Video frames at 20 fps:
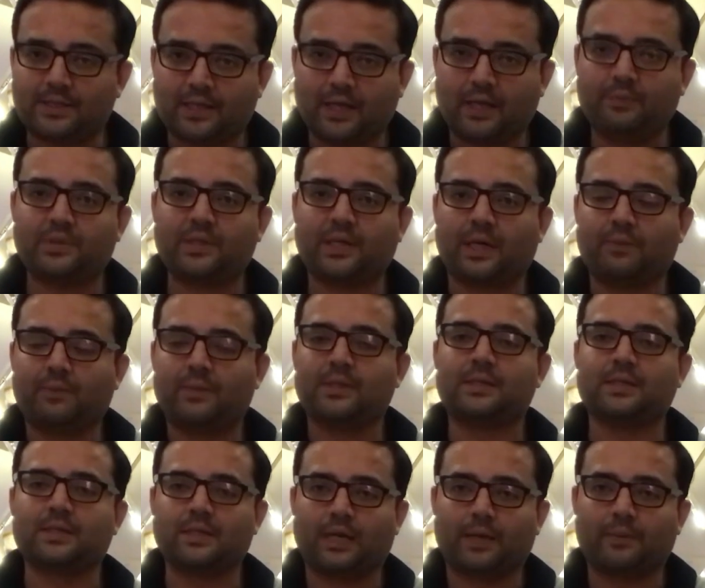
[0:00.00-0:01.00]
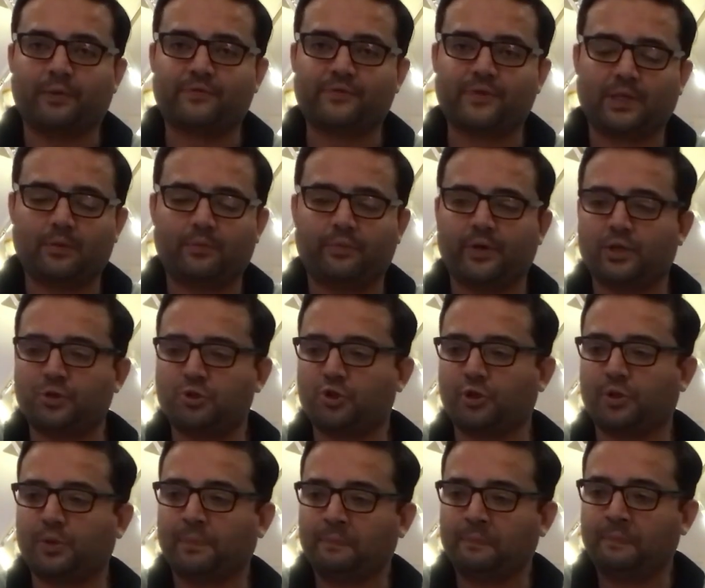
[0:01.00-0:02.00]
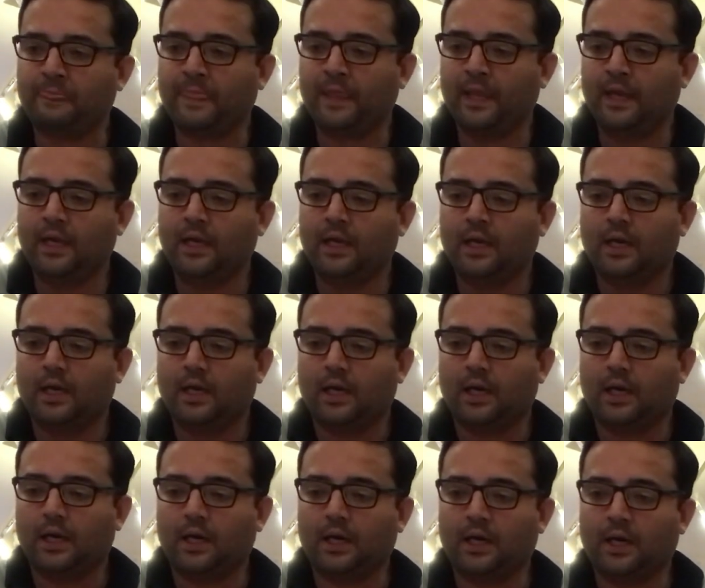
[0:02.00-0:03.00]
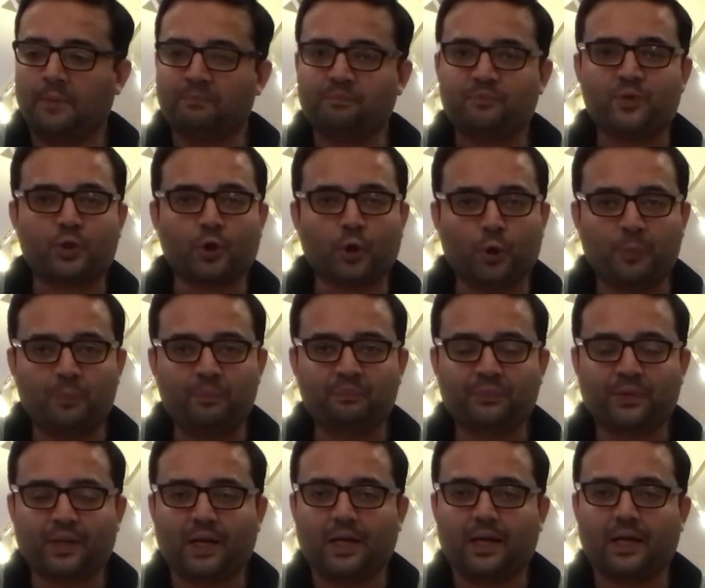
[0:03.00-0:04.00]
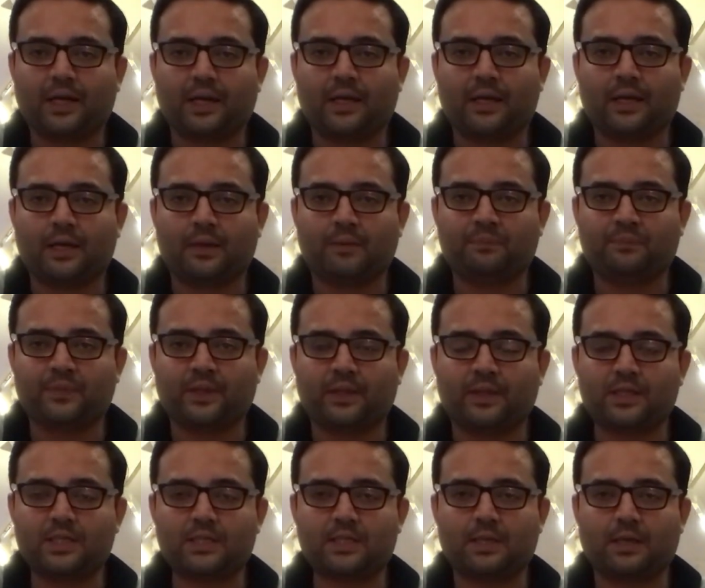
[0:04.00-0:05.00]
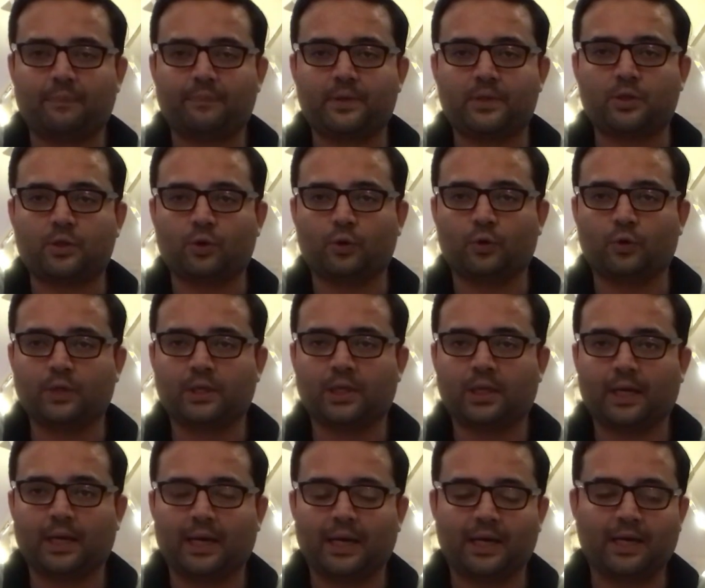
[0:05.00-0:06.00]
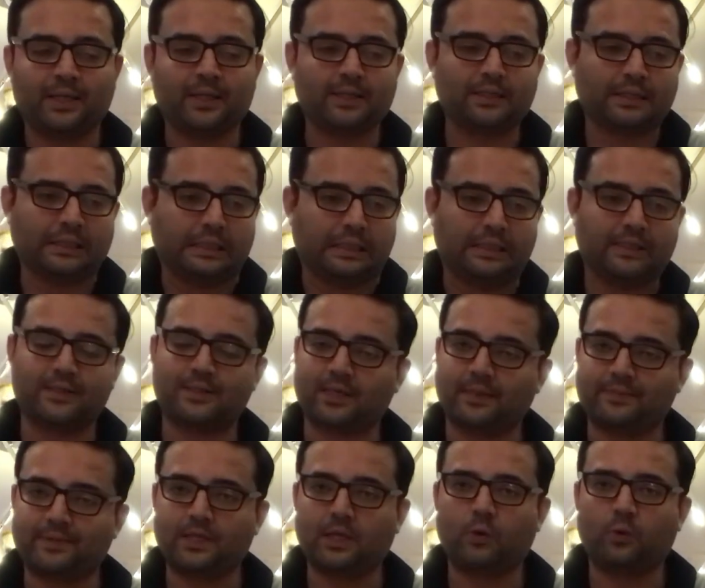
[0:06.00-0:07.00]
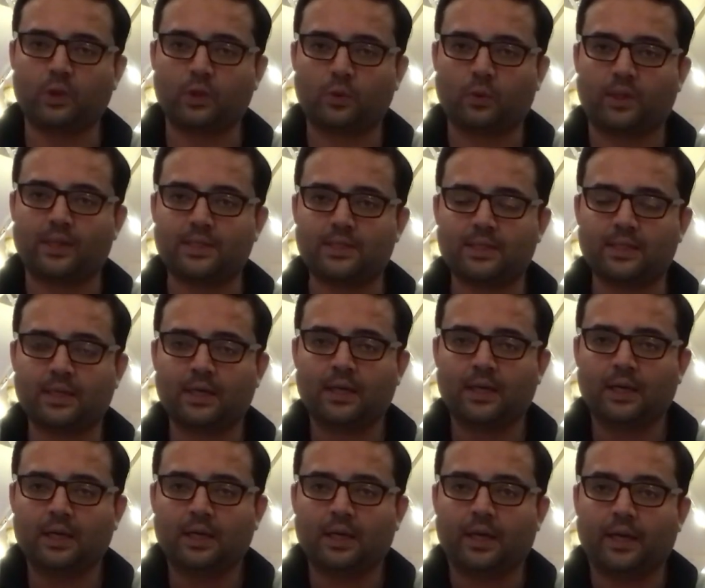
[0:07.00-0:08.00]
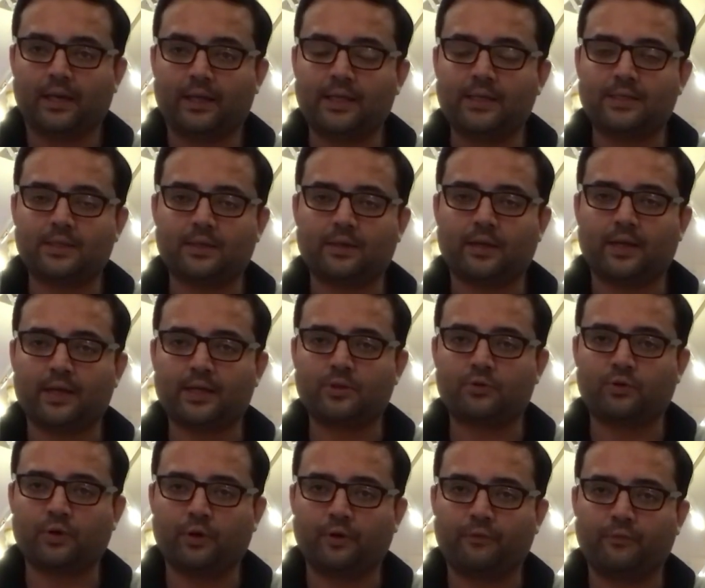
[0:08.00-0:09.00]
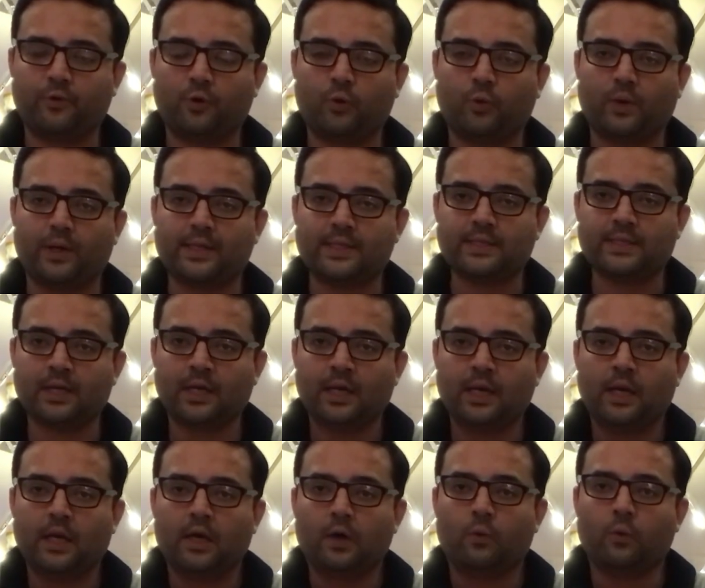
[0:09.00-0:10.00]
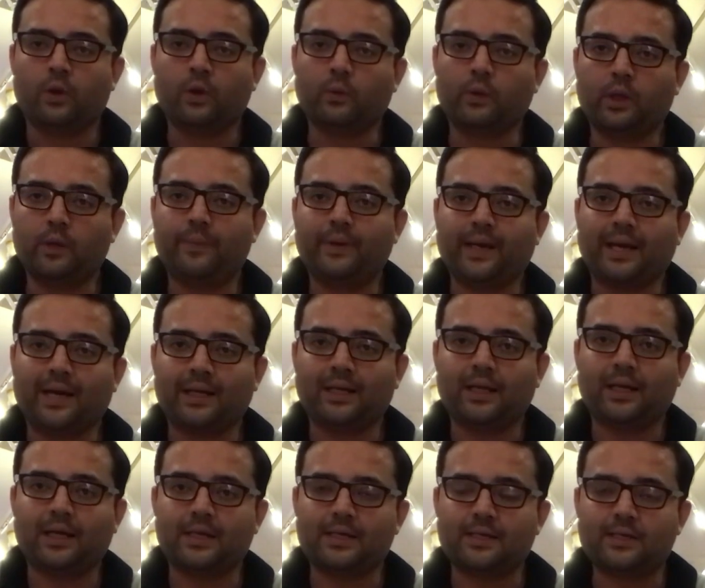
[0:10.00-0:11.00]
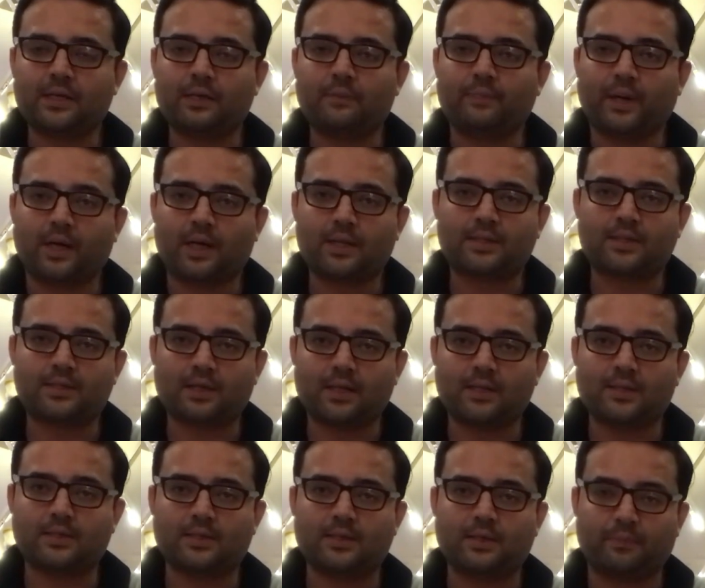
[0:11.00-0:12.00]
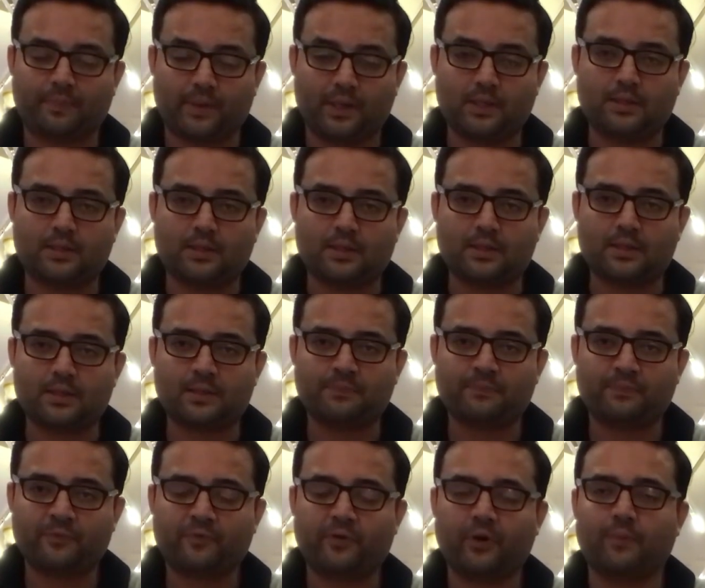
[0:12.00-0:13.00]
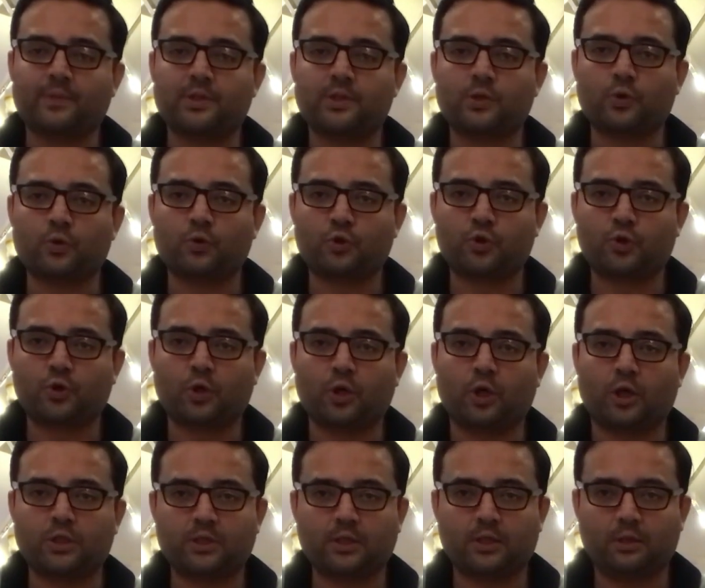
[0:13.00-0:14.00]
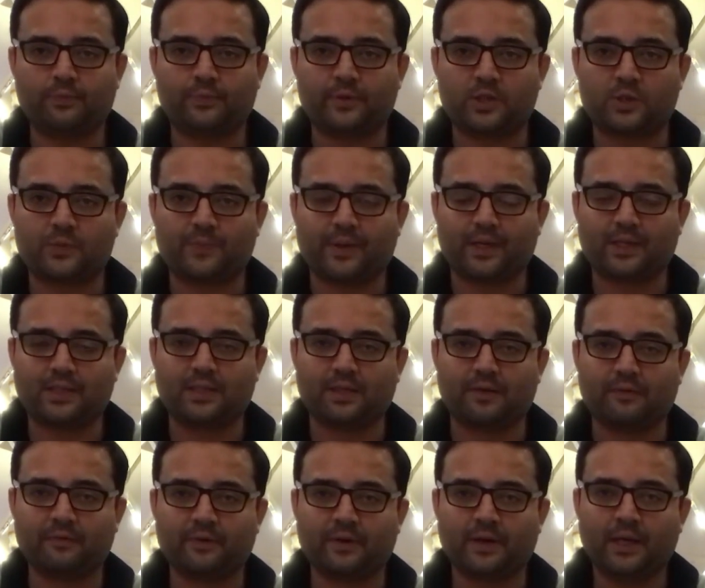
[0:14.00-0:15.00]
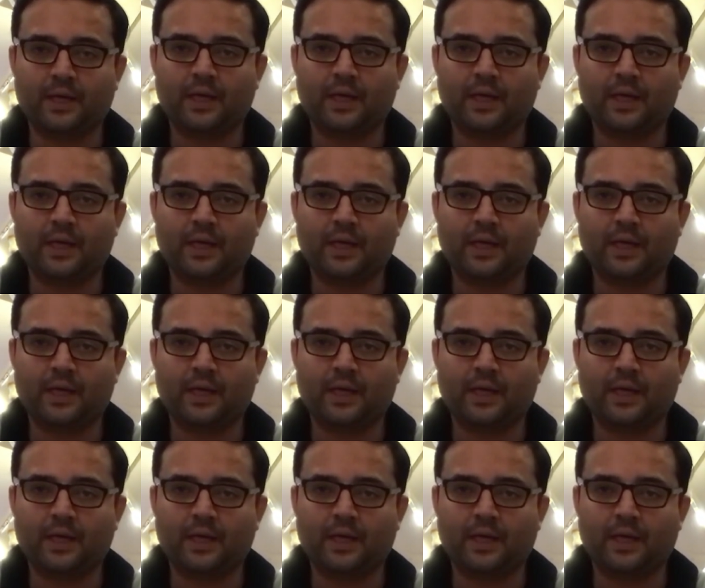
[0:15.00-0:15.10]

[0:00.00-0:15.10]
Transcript: same time, it's a time of celebration. In this episode and in the subsequent ones, at least in the next 3 or 4 ones, we will be analyzing Pakistan's independence from a sociological perspective,